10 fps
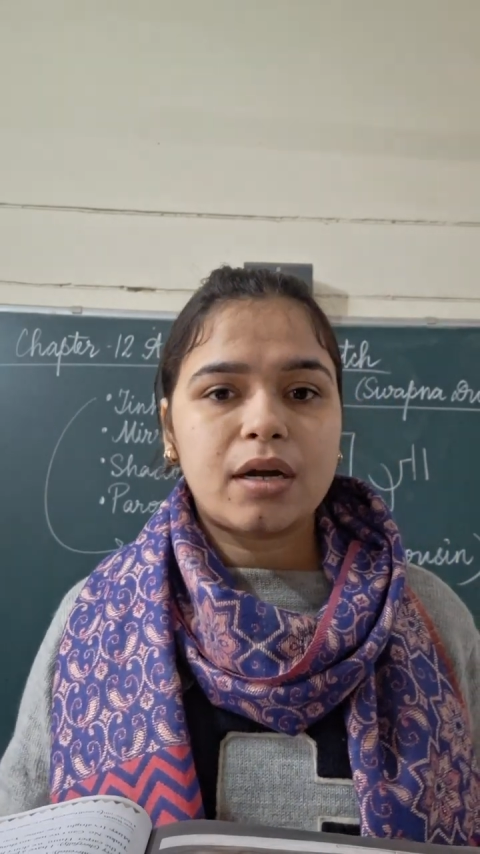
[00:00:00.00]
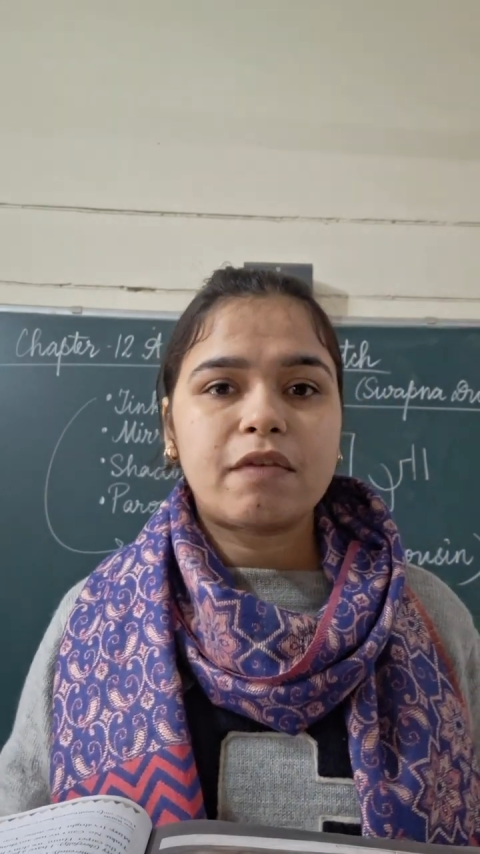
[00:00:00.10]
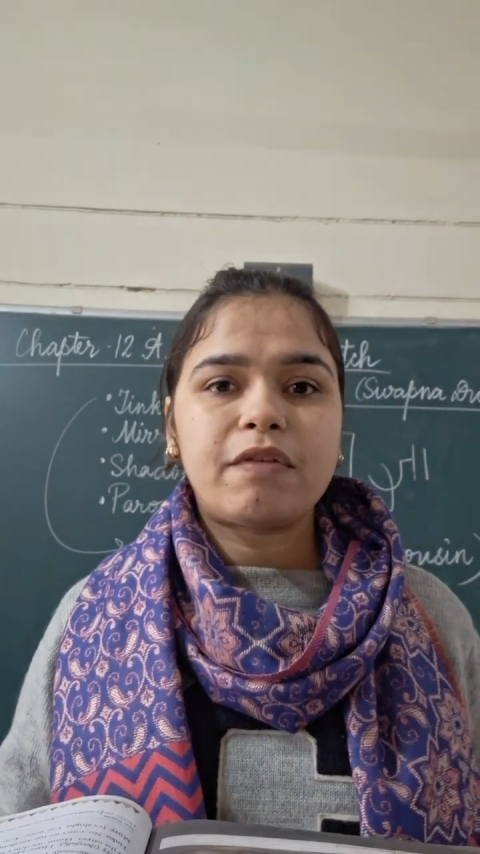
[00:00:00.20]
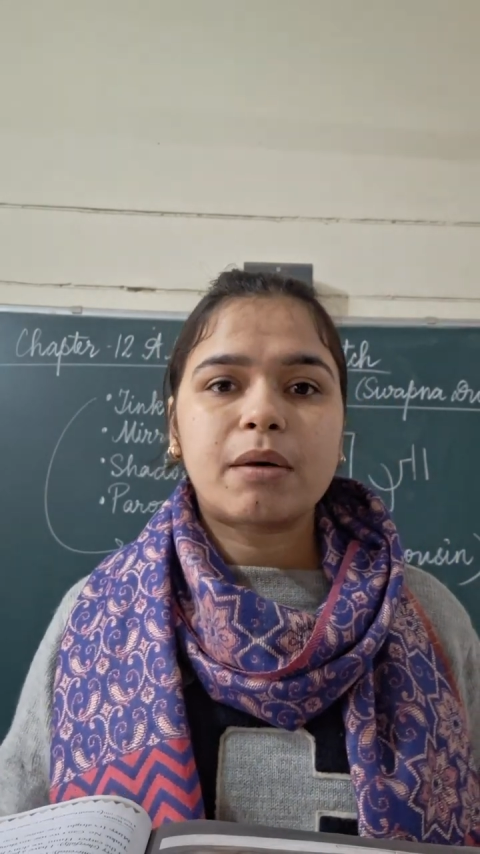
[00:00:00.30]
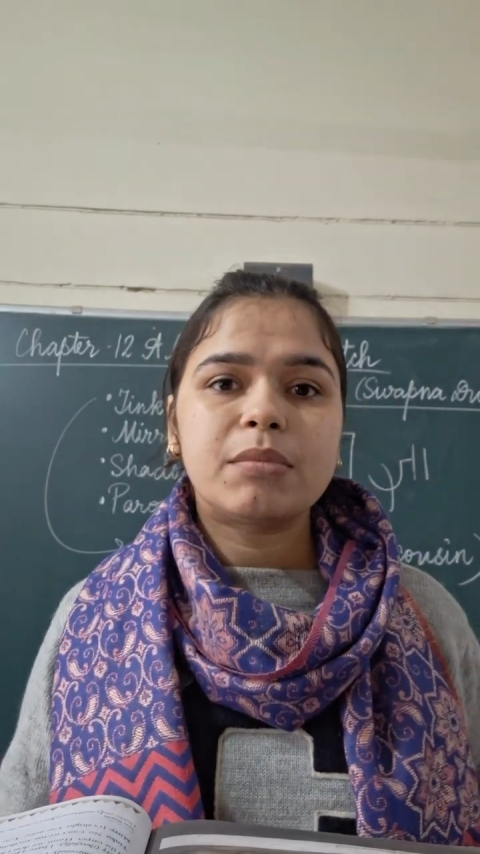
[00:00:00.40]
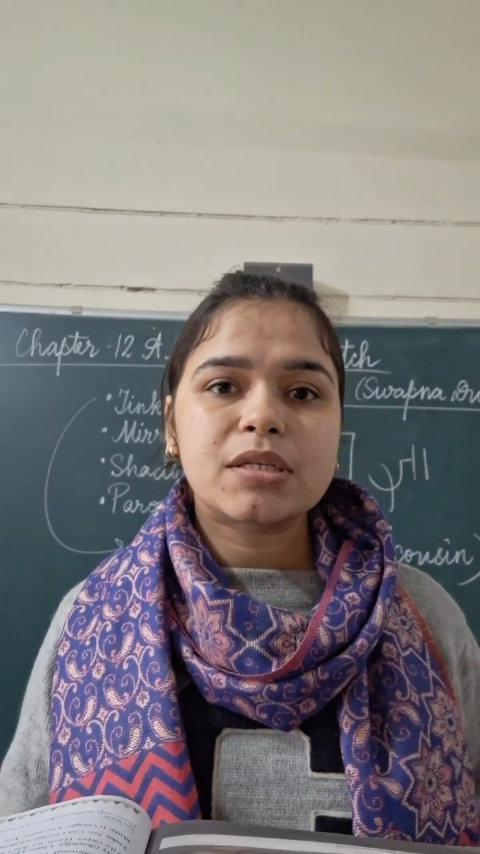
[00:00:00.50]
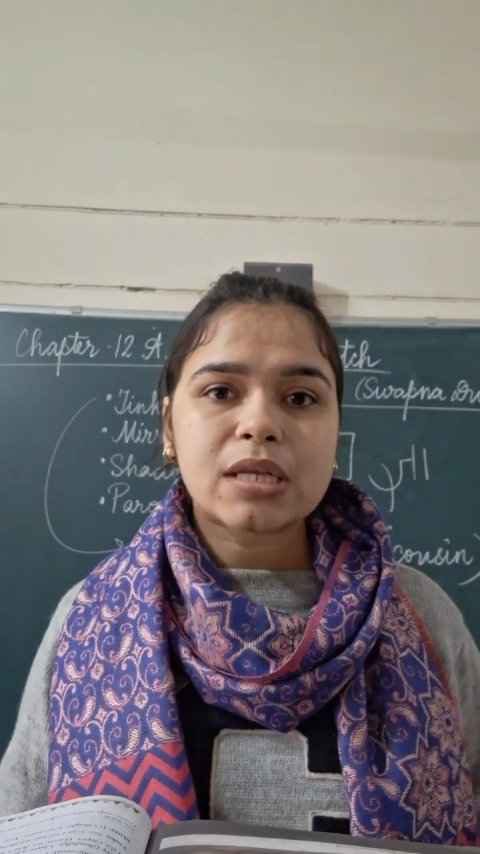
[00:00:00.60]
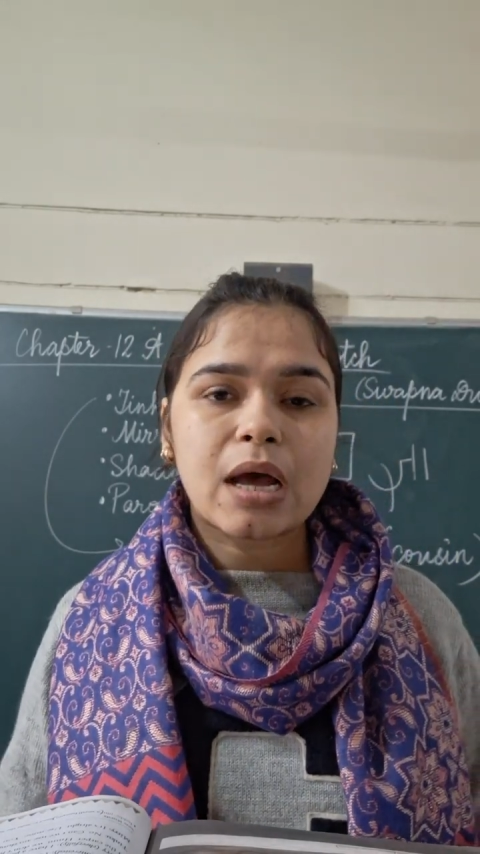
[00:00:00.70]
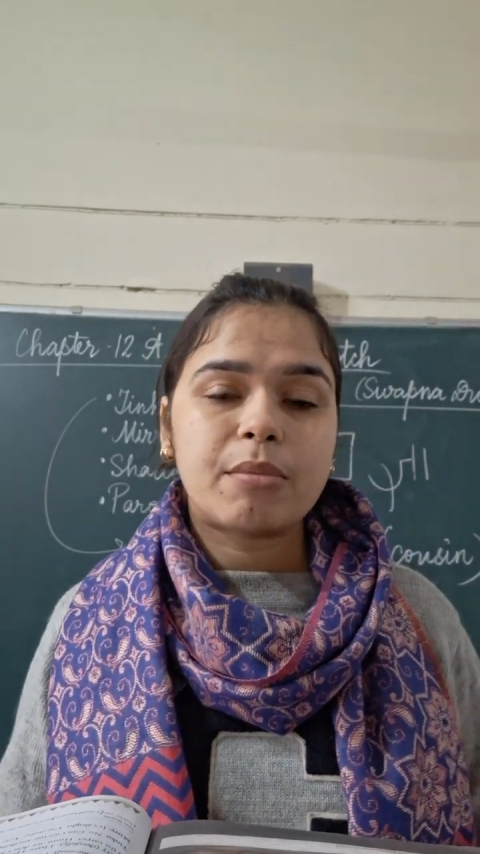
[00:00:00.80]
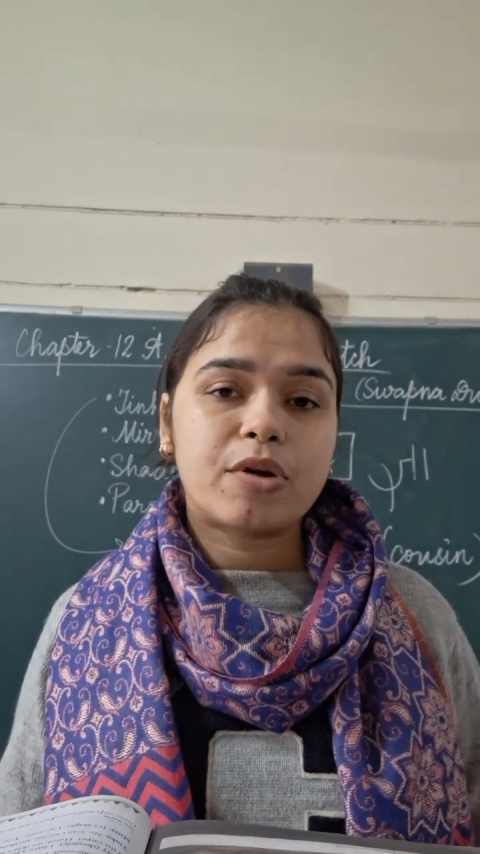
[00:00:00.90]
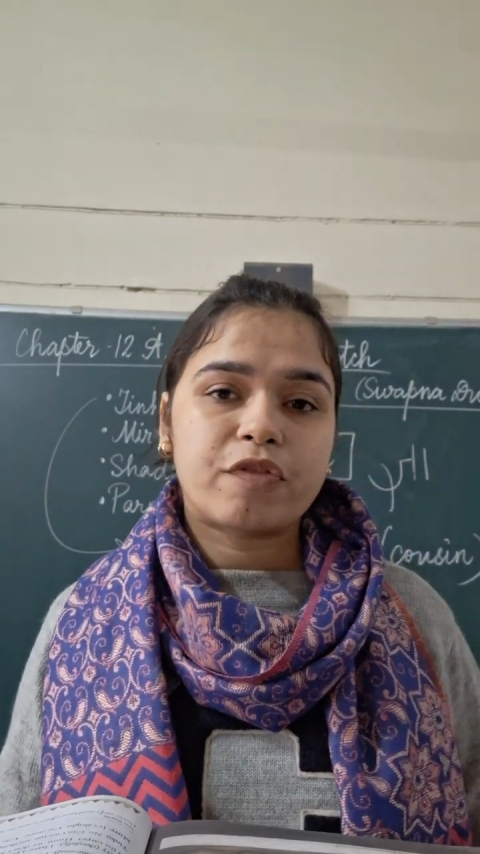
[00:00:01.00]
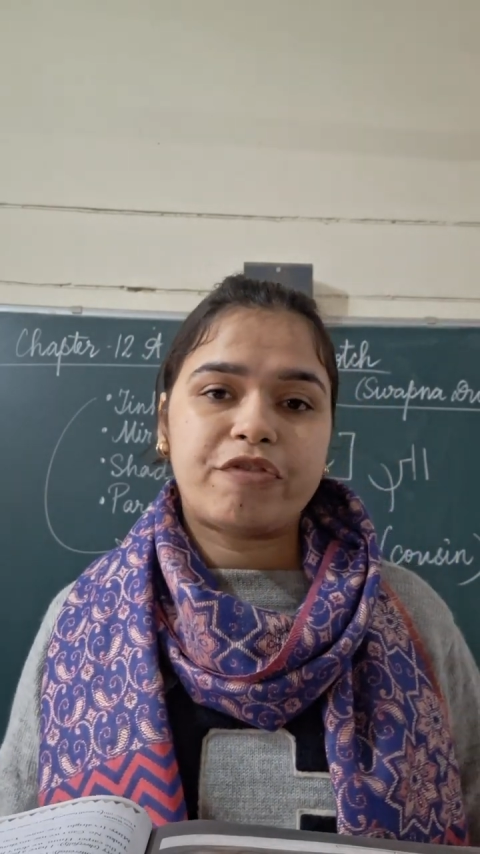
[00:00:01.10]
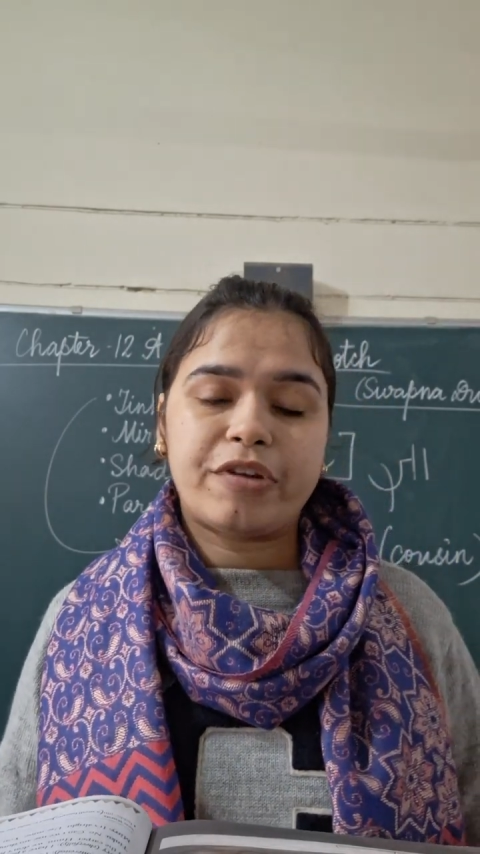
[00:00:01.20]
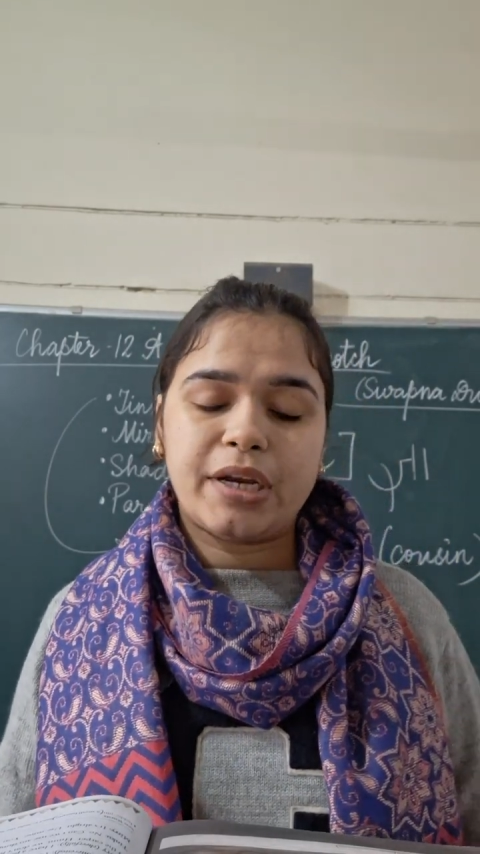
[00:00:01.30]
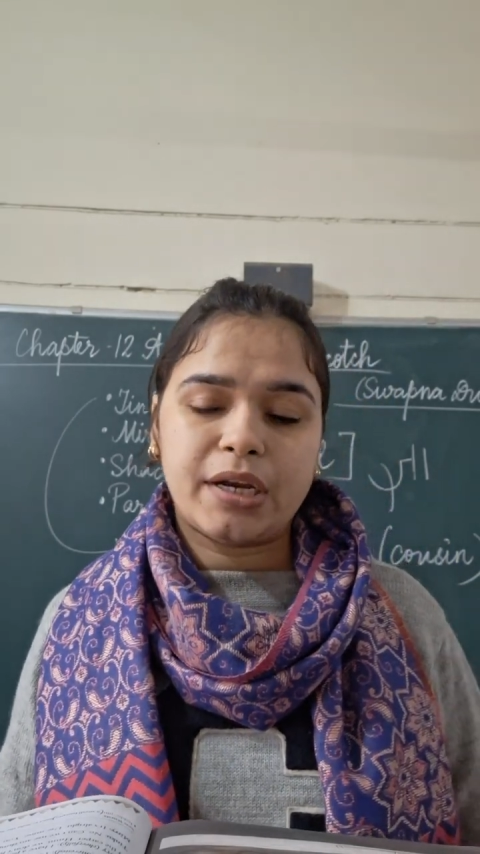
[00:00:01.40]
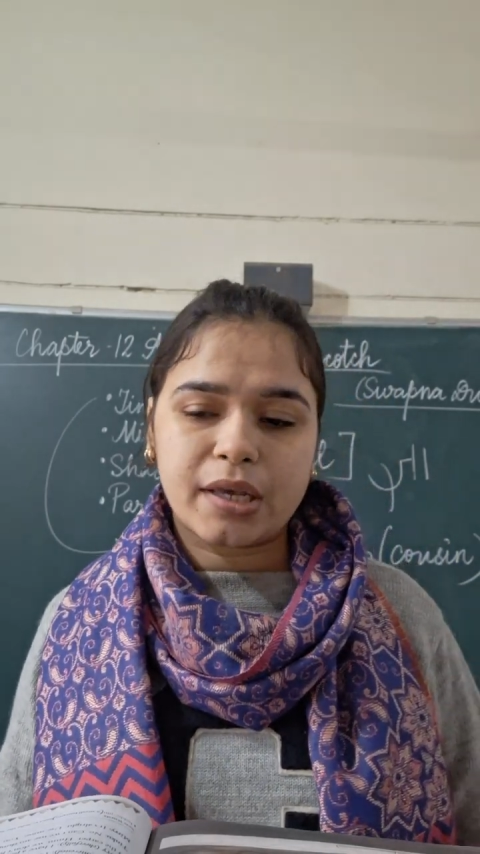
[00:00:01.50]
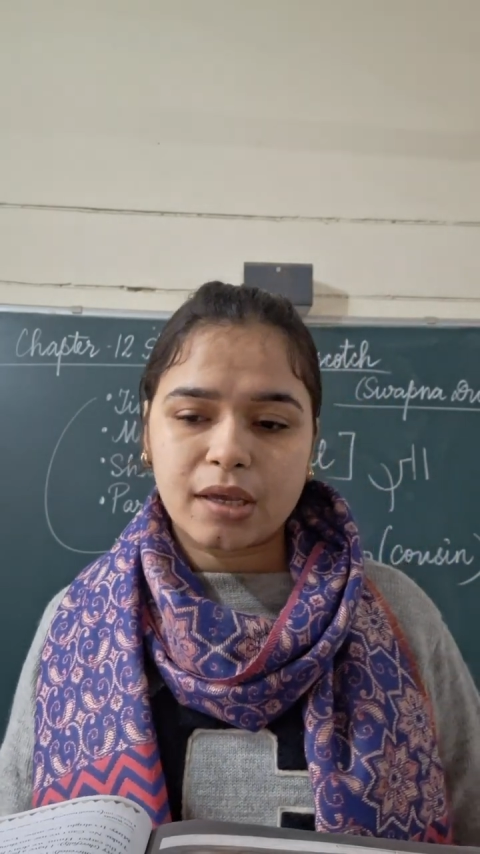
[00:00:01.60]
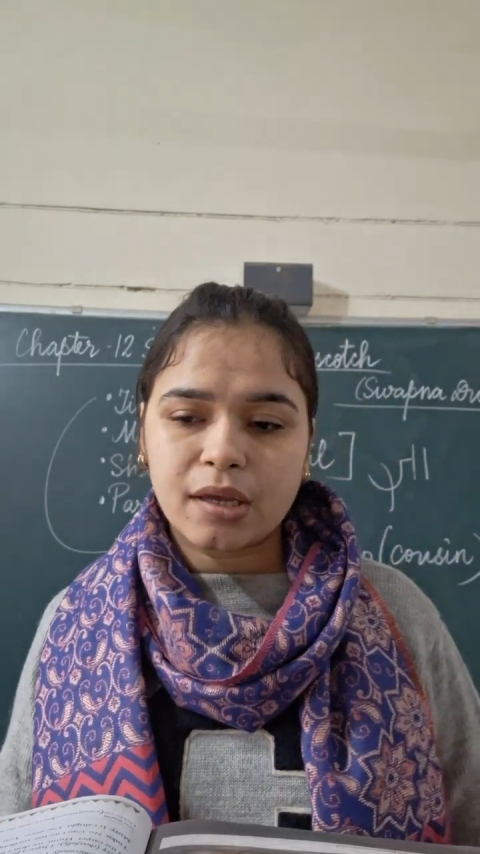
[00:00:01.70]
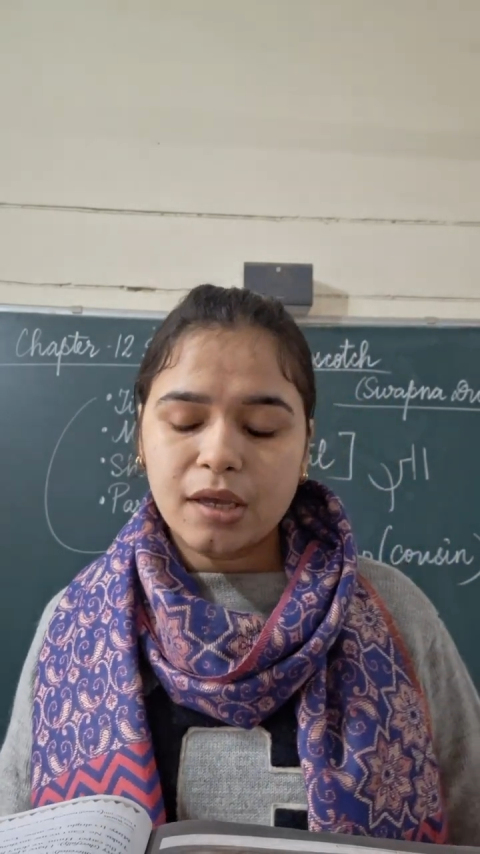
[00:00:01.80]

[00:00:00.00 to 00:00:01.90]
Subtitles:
develop this habit of reading.